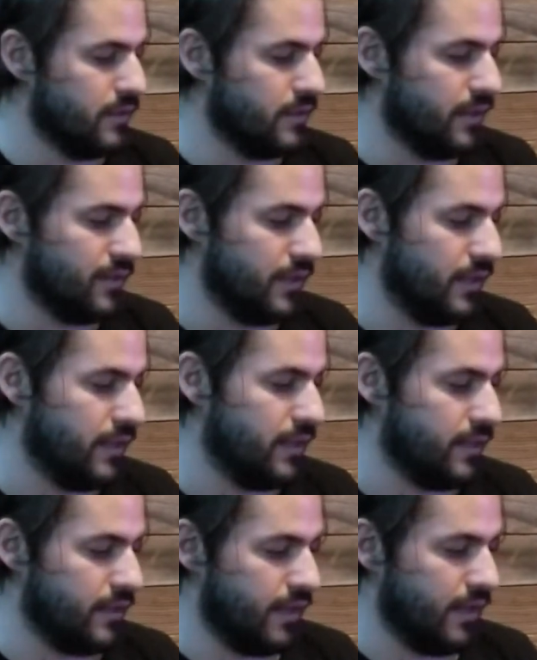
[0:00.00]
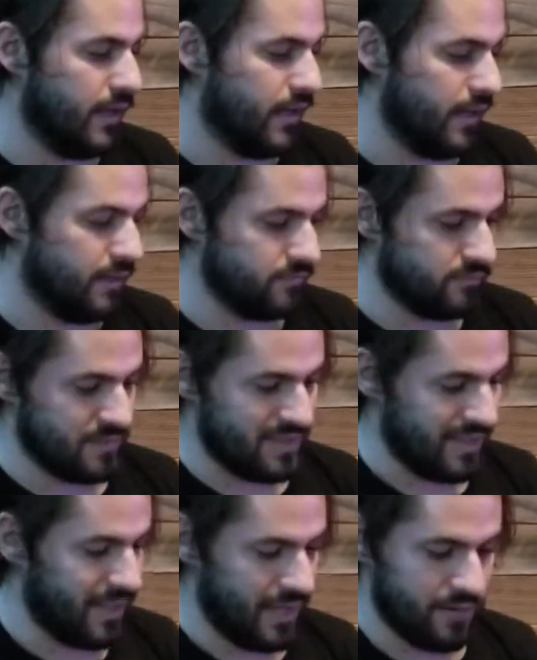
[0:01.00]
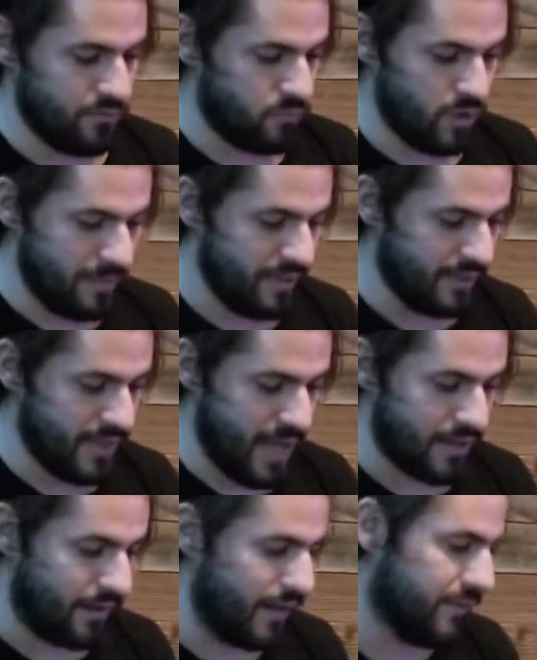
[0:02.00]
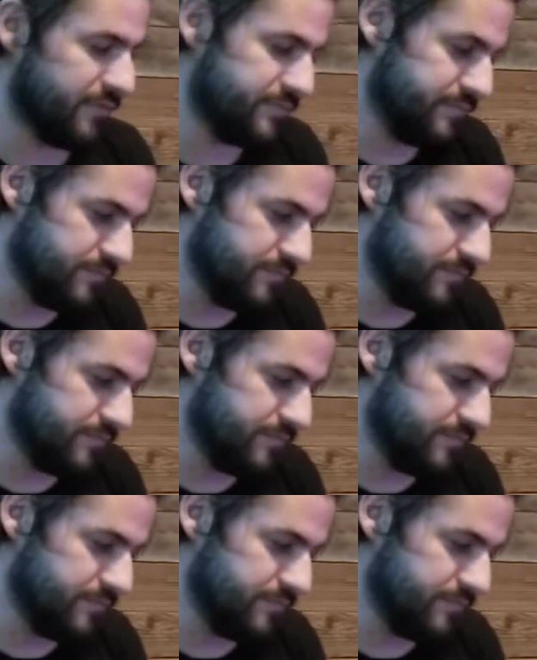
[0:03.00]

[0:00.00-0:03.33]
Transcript: And then kind of rubbing that off,